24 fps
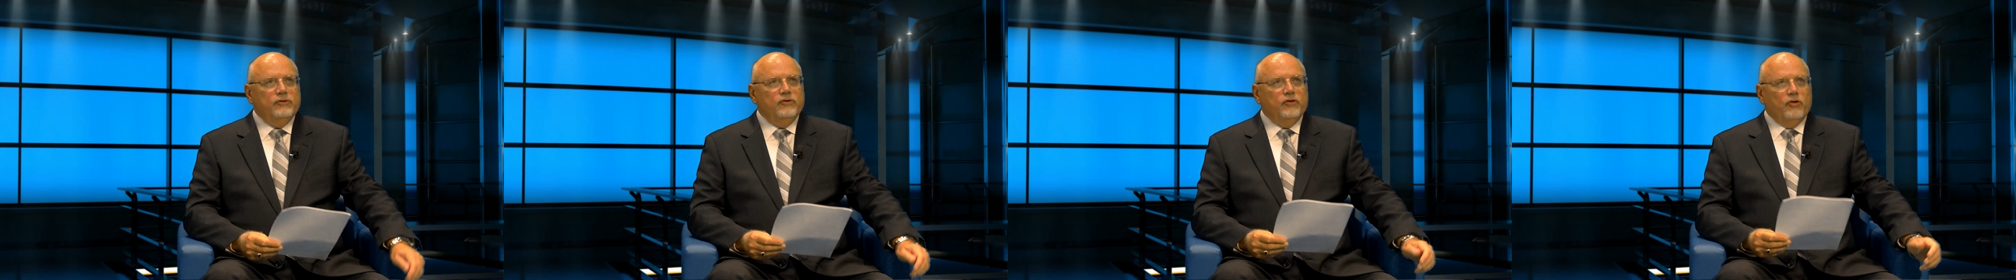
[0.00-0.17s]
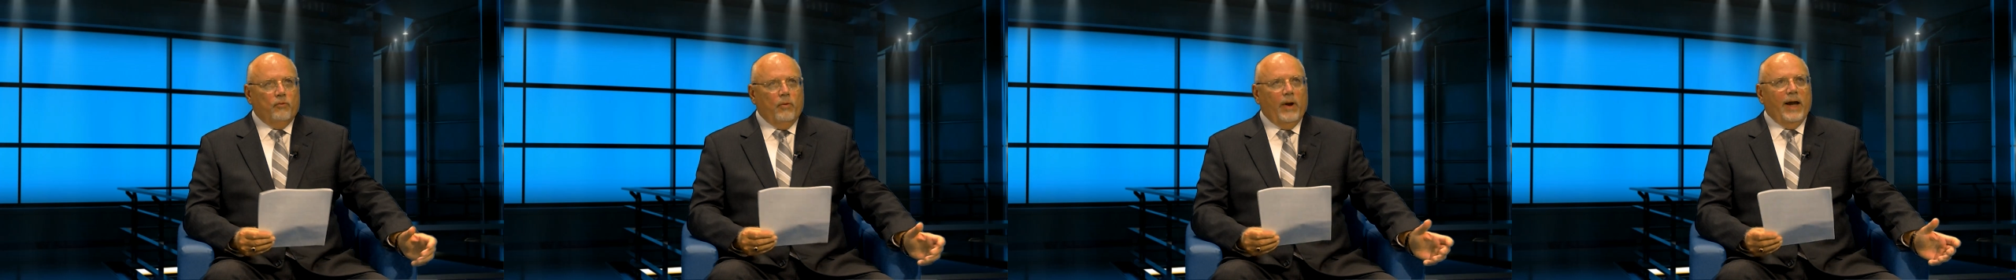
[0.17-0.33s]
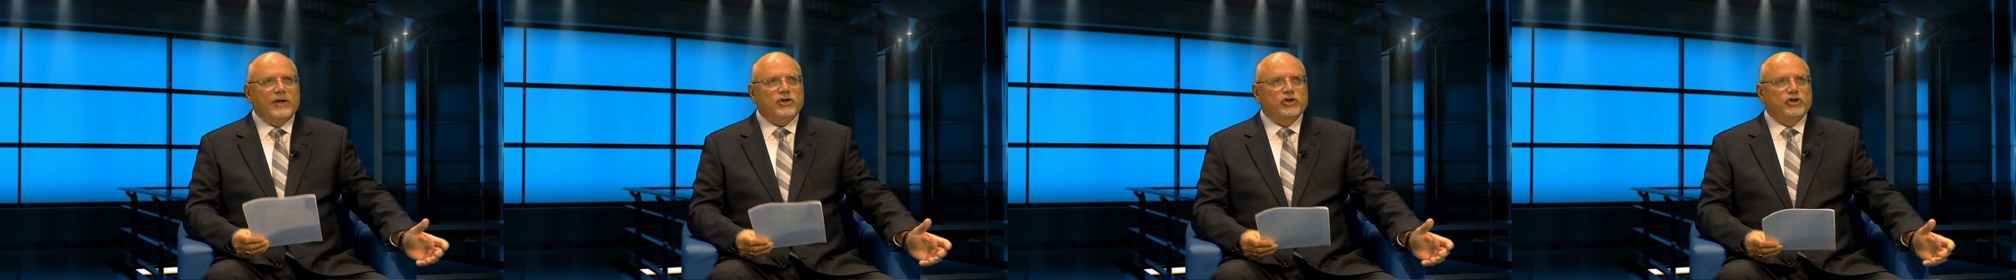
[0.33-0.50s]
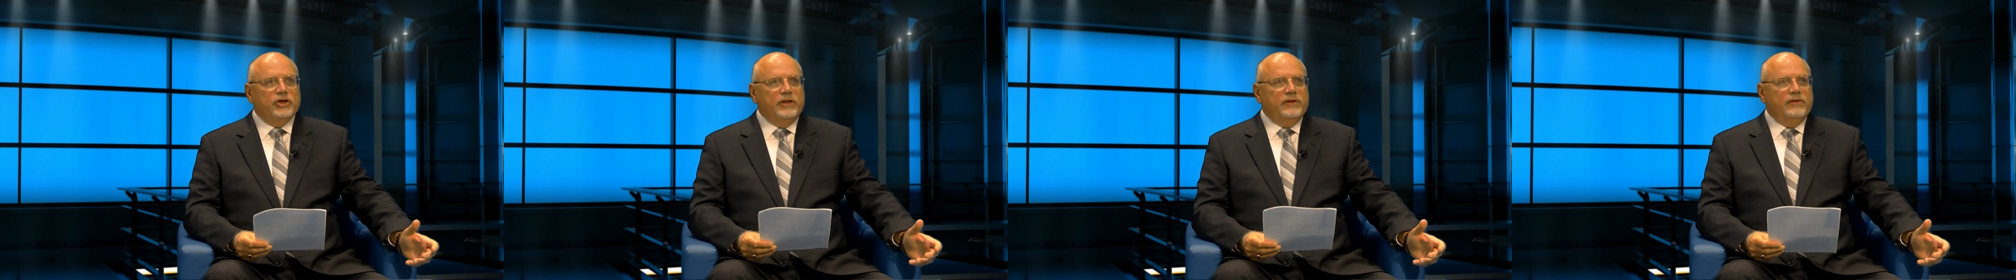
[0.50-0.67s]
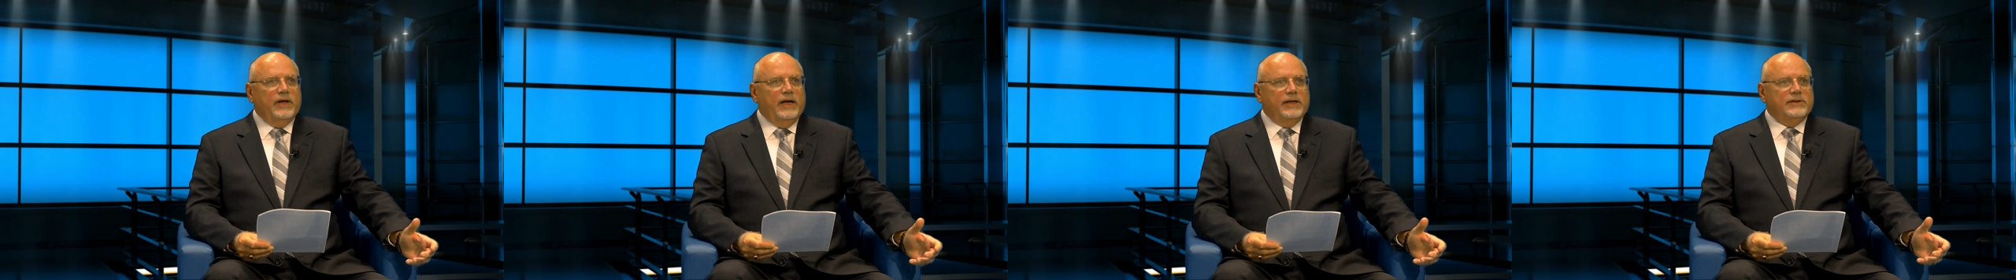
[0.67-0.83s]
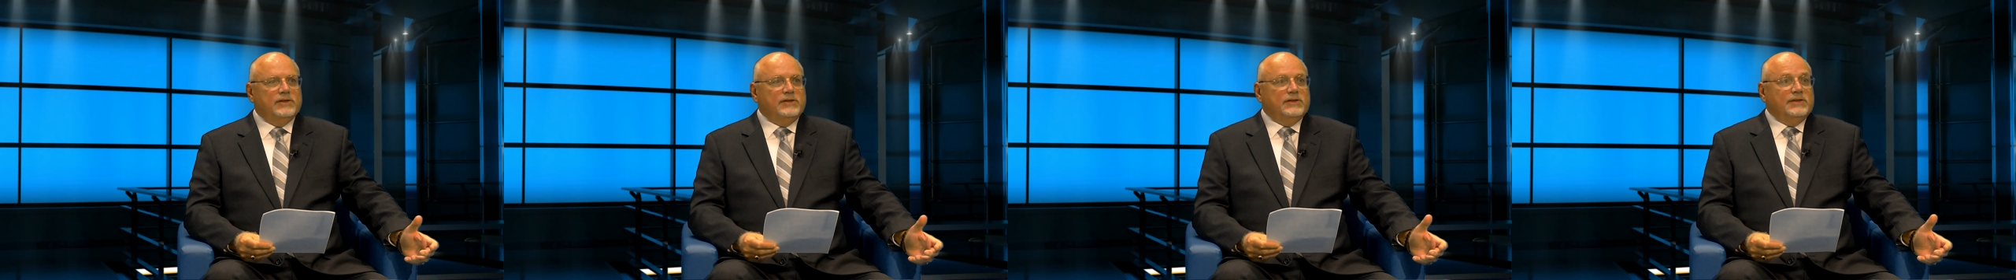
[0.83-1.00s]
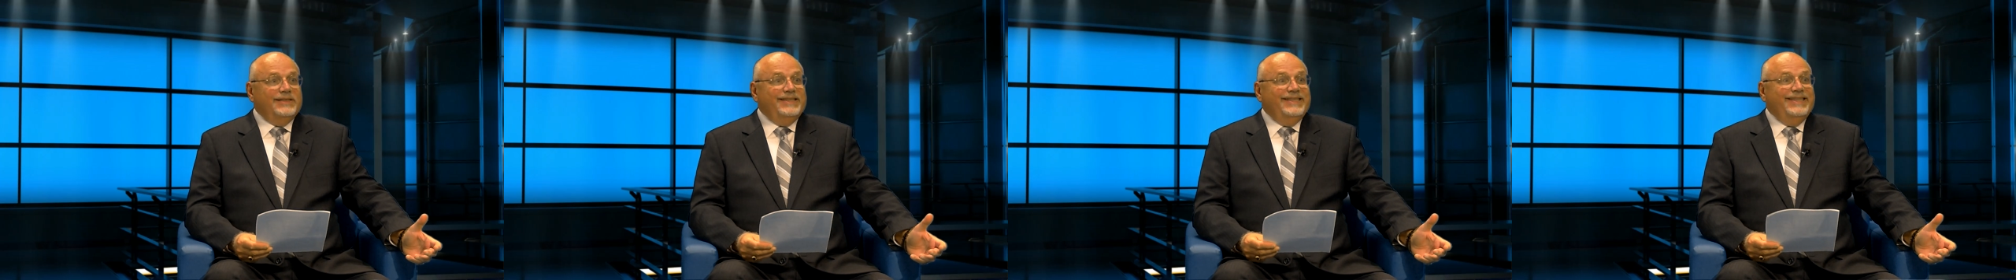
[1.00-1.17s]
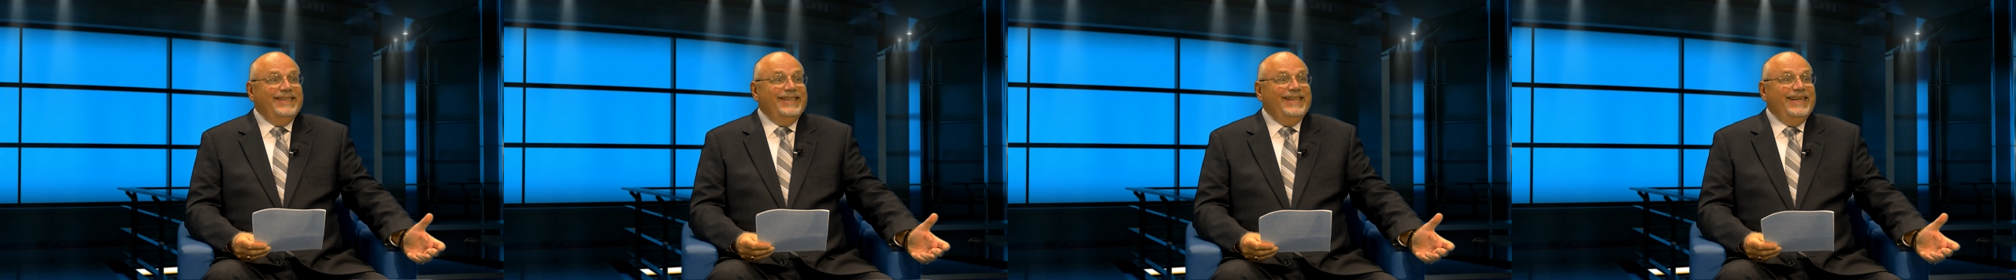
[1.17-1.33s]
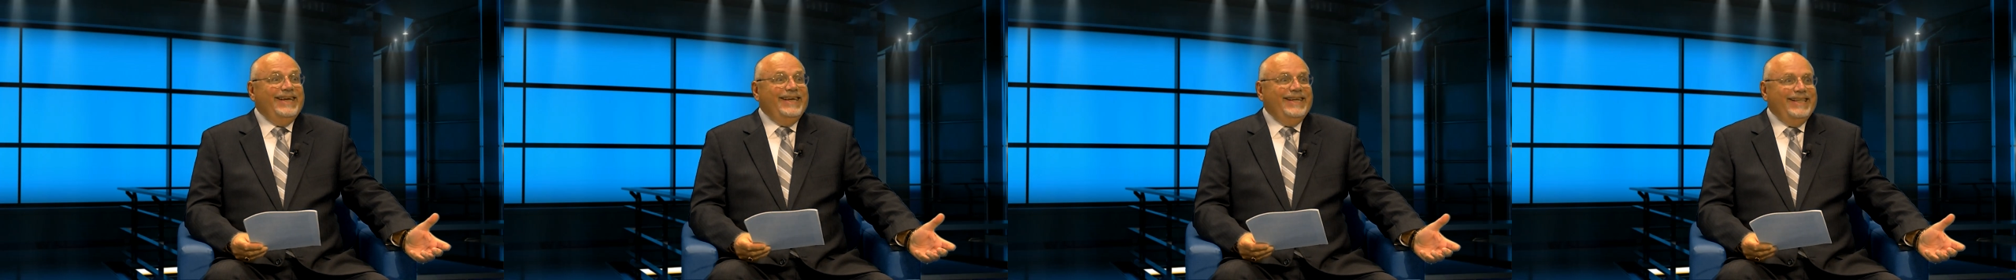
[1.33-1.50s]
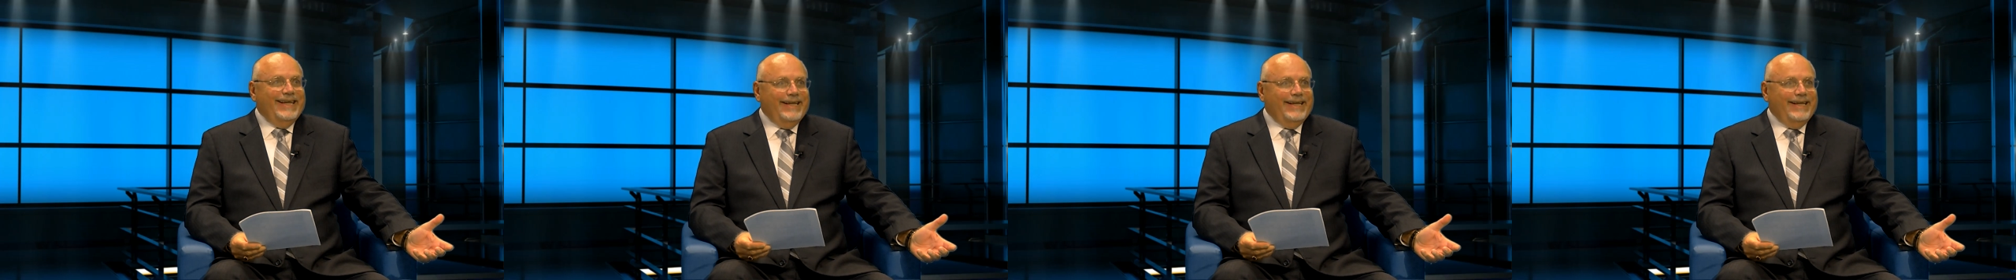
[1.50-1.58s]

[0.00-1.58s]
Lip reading: direction that's needed.